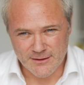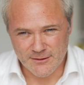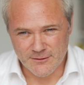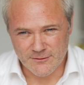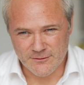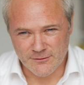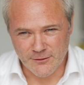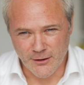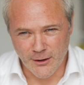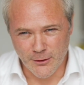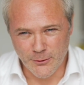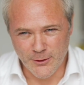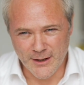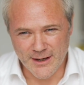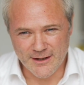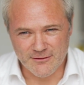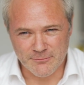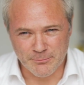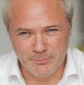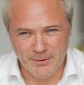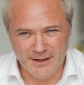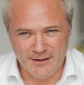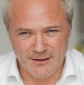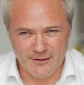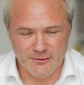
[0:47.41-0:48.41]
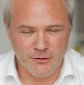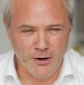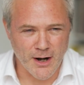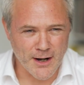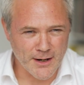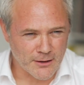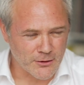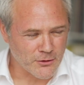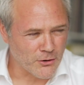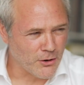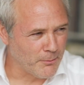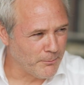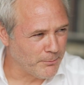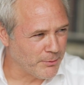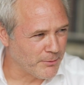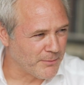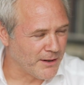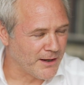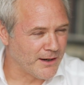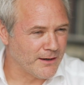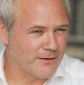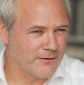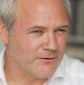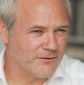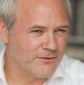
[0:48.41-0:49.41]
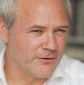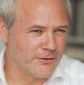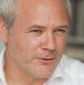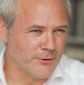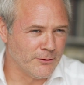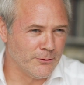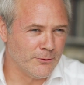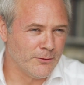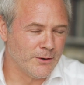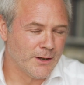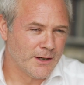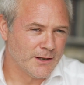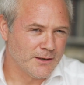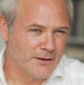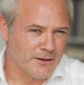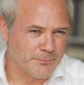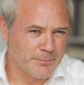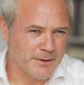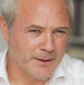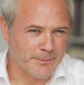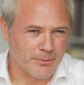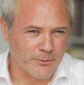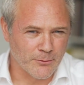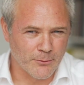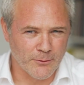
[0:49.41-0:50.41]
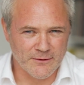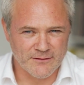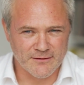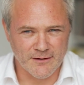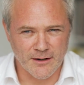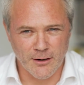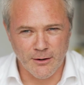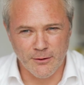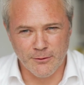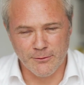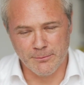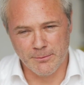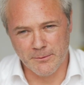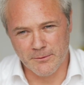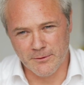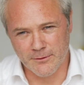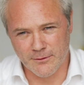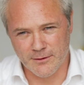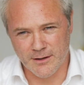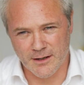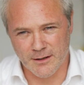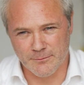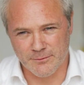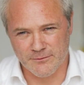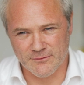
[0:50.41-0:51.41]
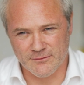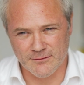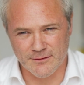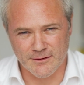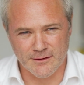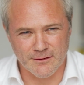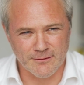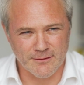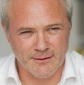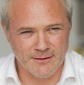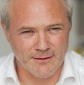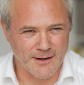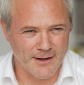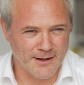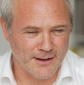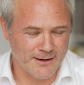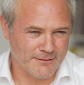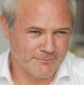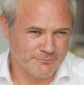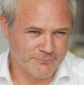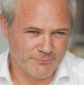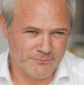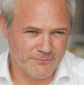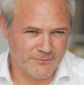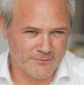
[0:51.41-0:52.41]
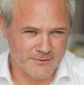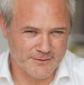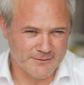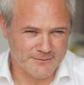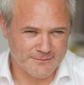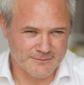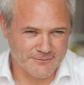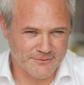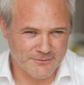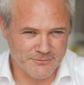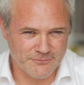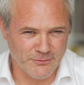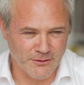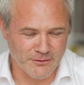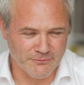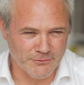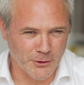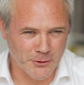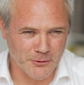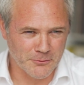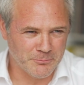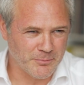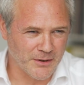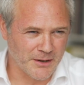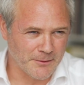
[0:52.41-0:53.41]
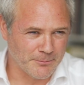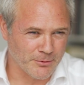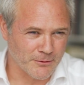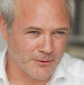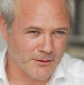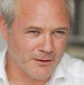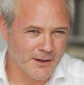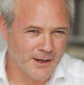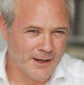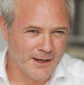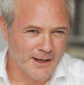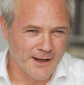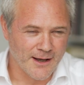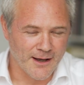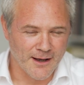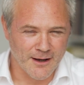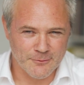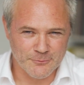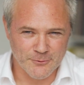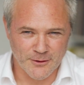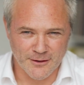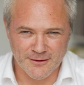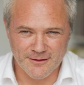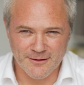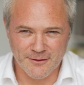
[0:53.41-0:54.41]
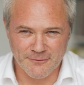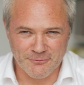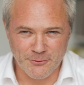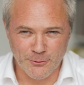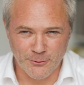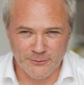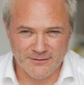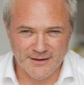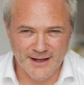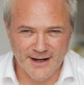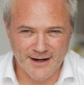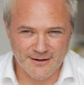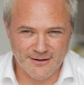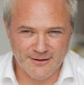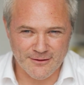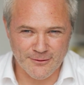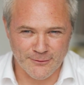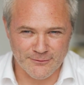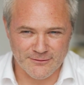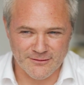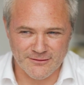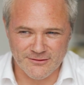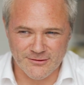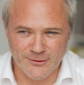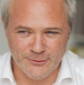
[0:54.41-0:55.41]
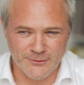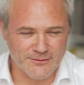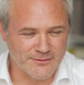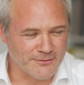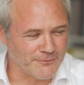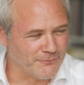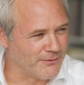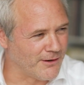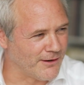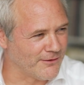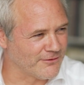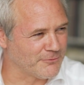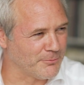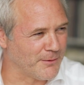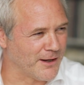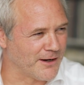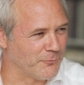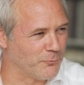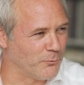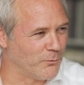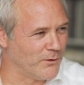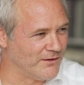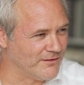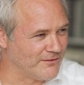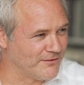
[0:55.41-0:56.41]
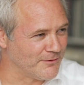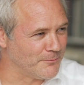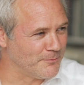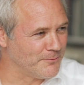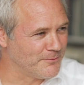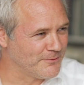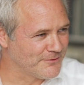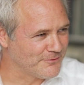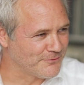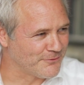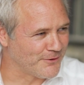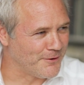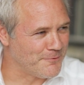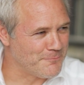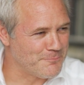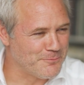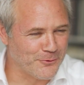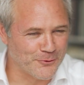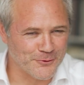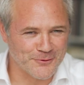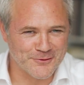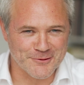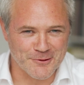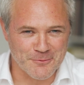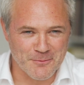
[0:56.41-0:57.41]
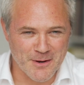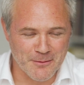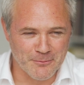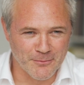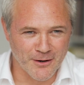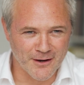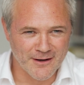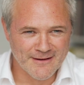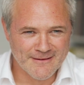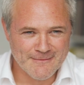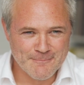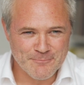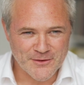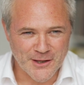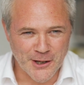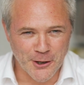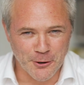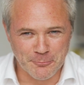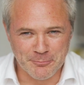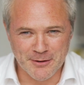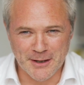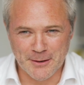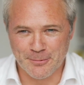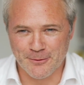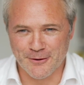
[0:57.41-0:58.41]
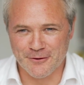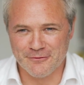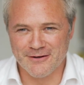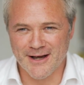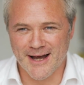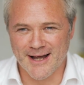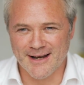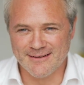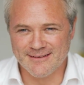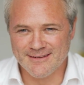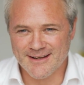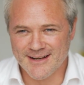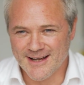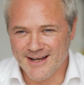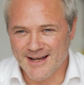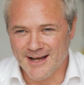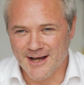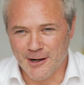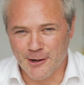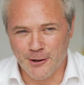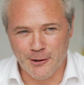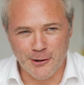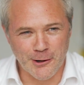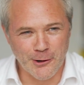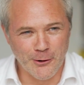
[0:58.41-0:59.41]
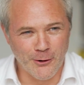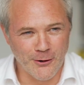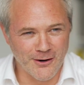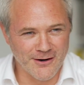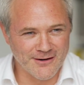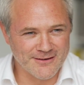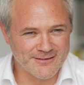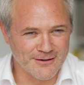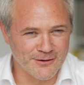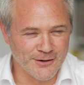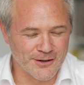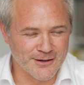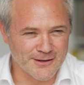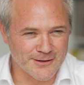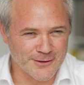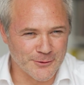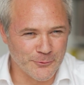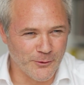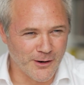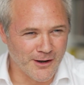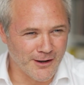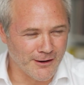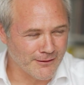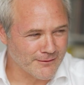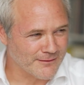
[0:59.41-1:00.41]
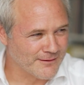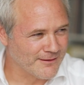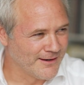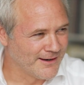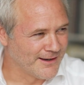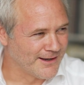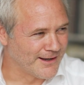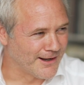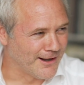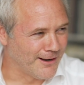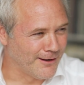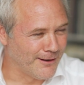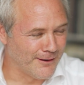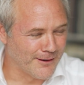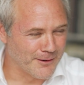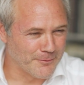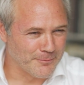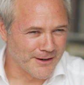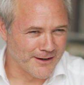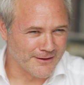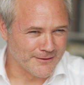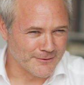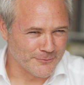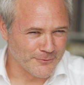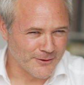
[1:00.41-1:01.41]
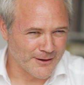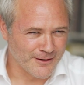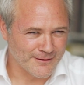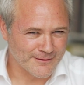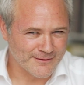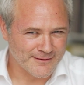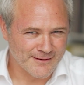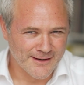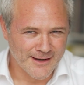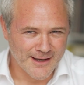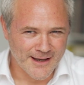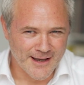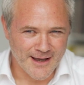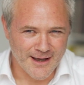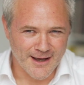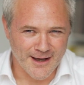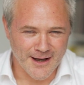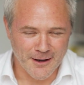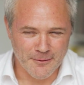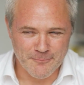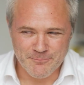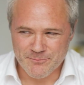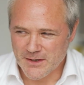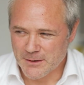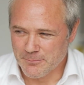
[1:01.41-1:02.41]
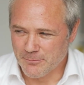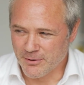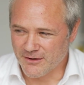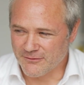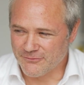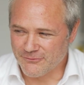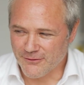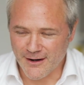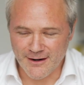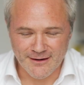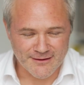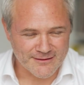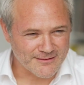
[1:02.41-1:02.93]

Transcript: so it's been a great compliment to, people always said, oh, UKIP's, full of old people. Well, of course, that constitutes a vast amount of wisdom. It's very important to remember. Old people have had a lot longer to look at the world and learn about the world. But it's very